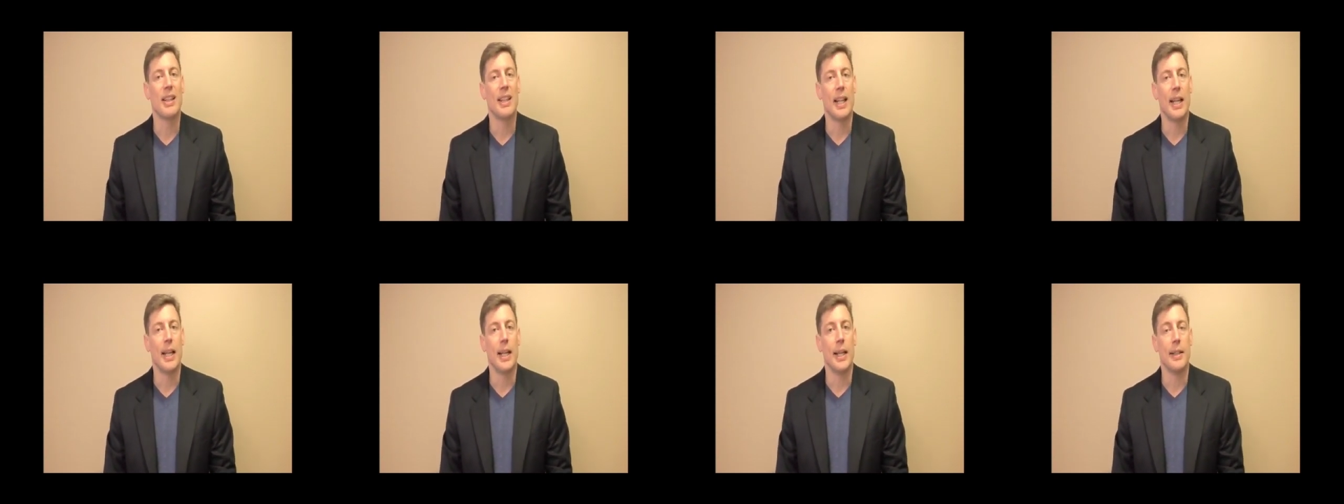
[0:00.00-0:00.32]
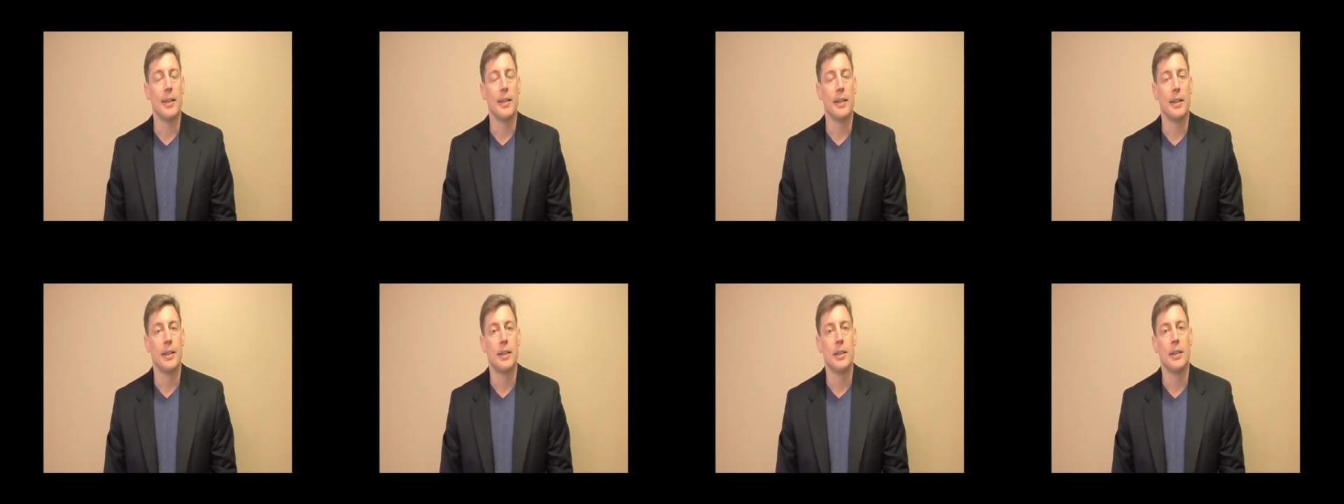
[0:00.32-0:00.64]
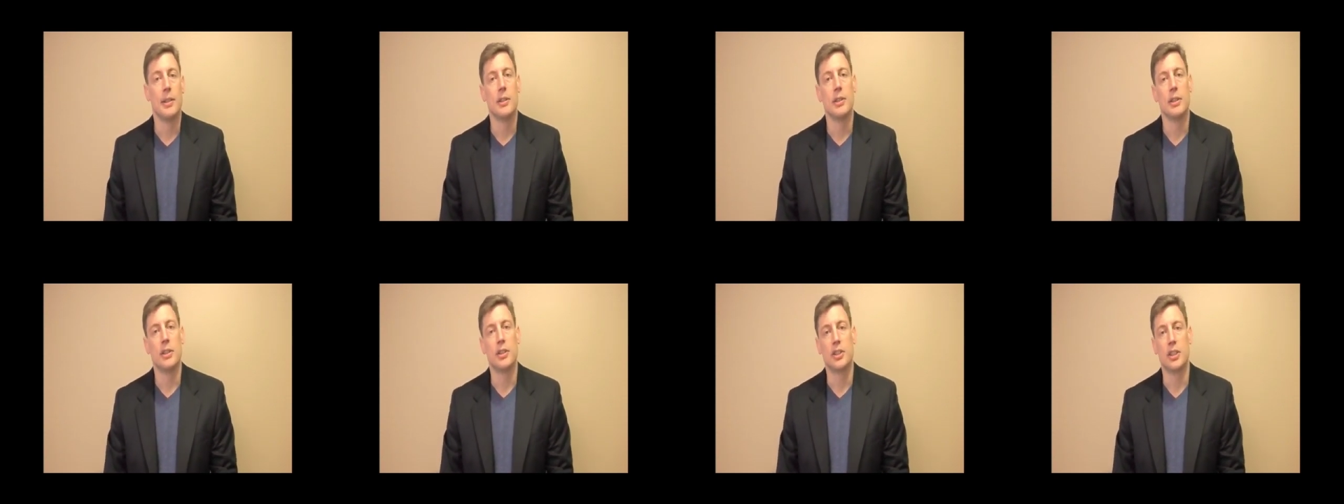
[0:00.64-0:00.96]
the
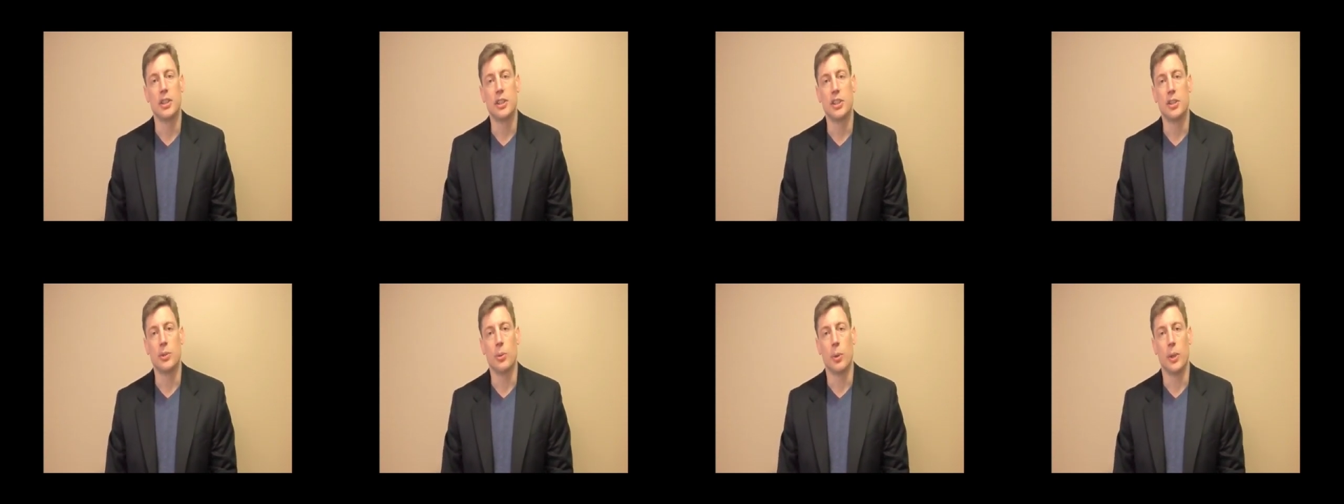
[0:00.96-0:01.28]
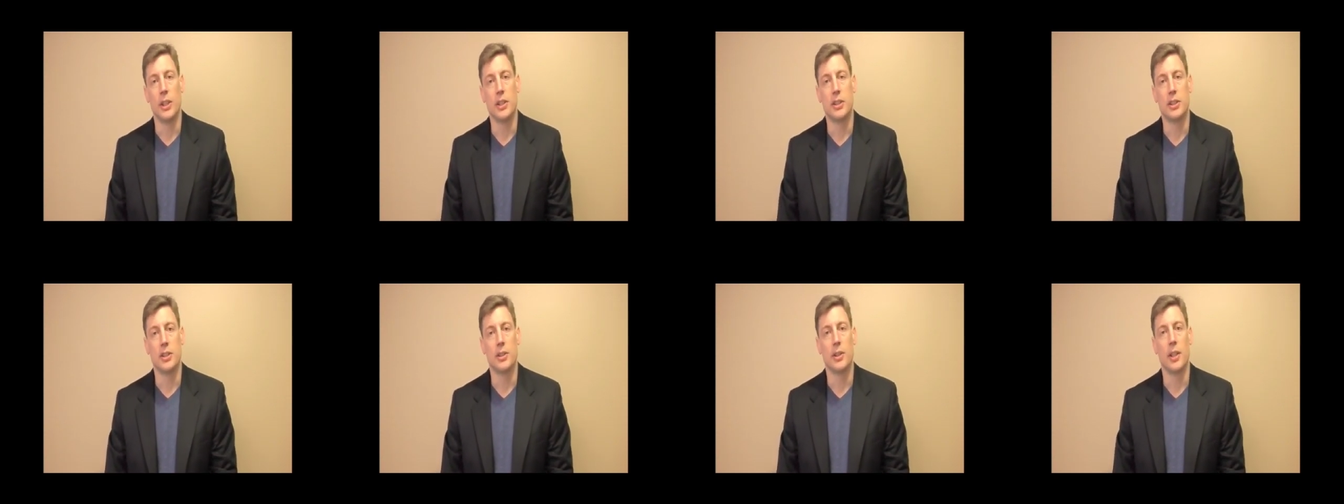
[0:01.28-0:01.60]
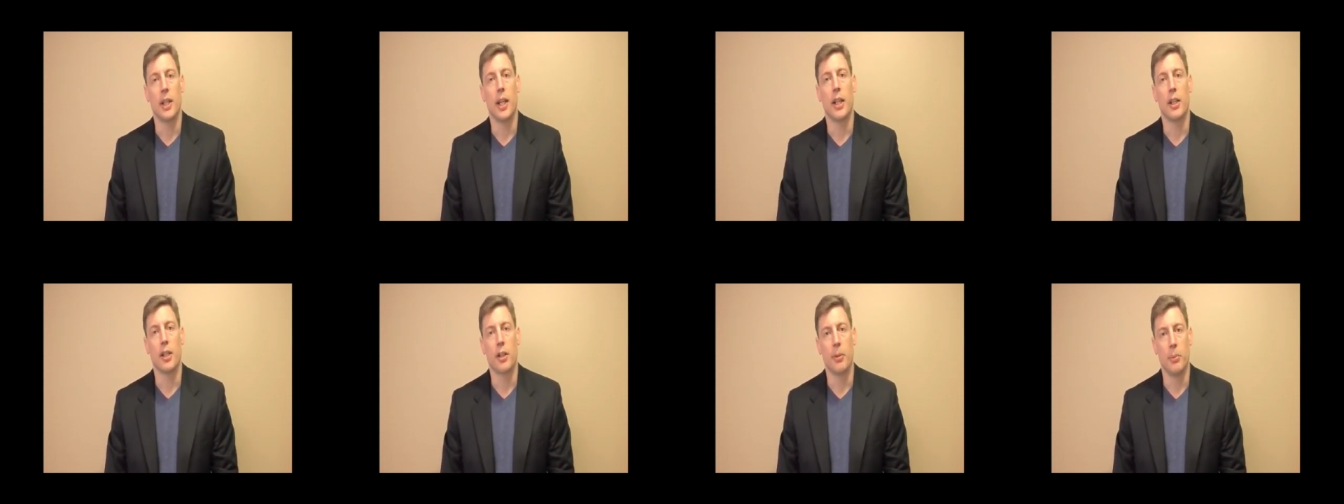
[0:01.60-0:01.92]
led, the
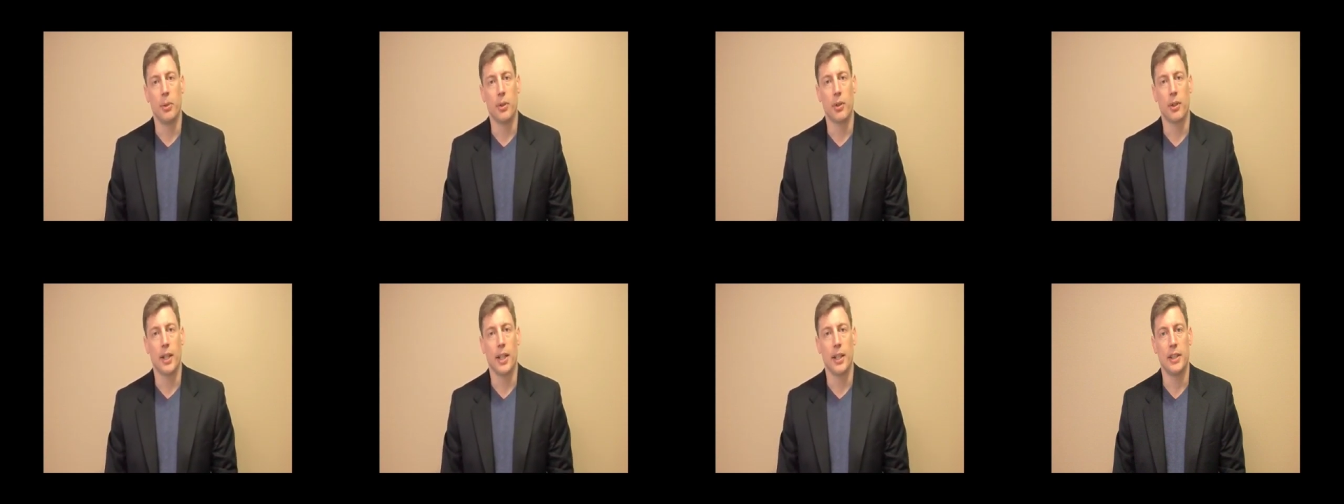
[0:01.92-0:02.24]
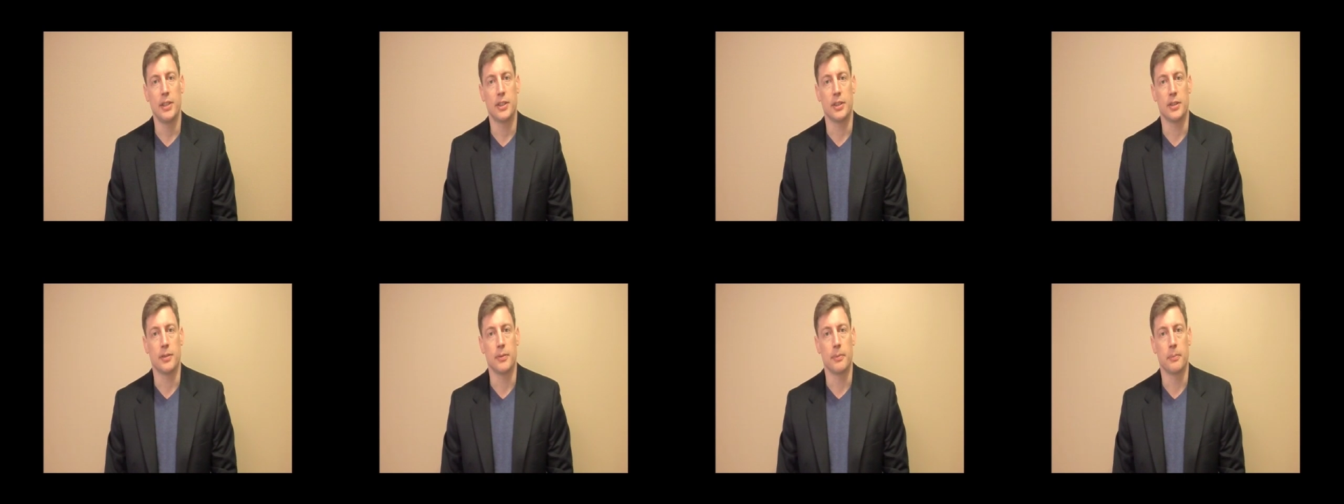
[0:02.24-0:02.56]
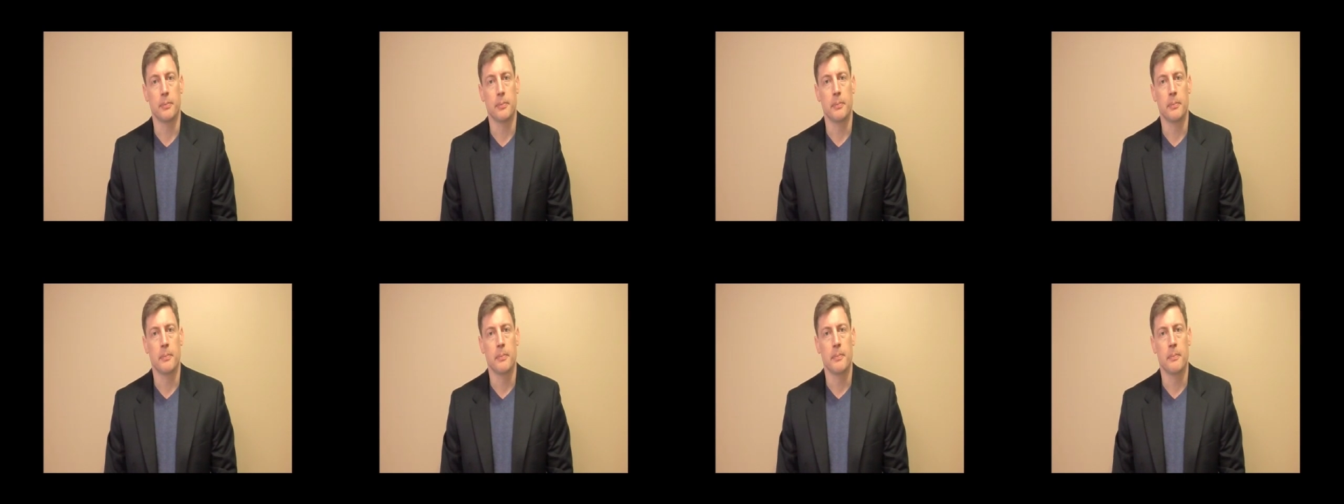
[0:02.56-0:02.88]
situation, and
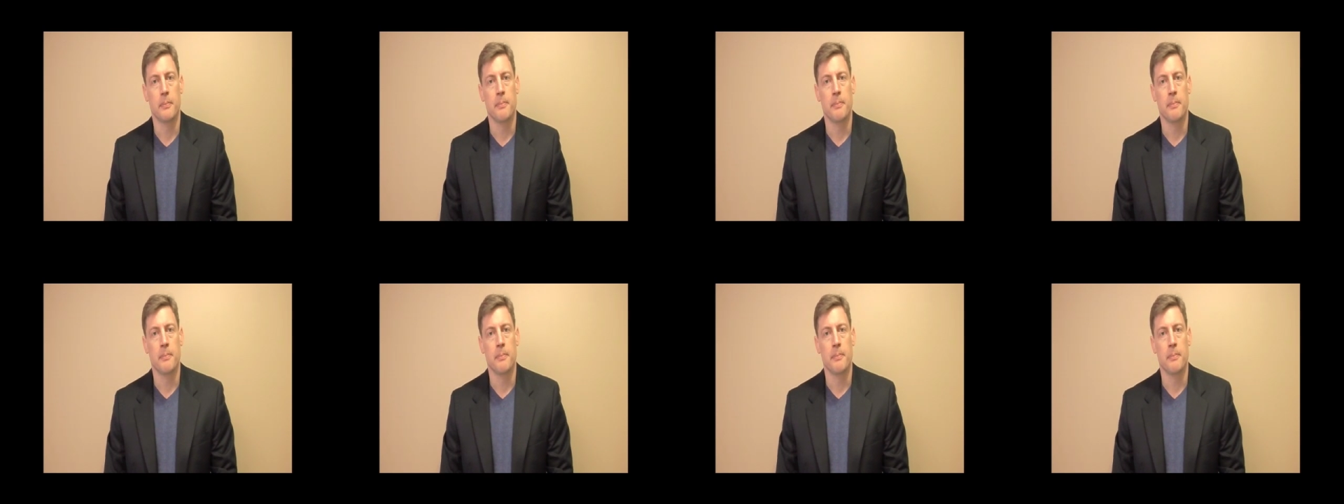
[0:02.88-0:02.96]
communication.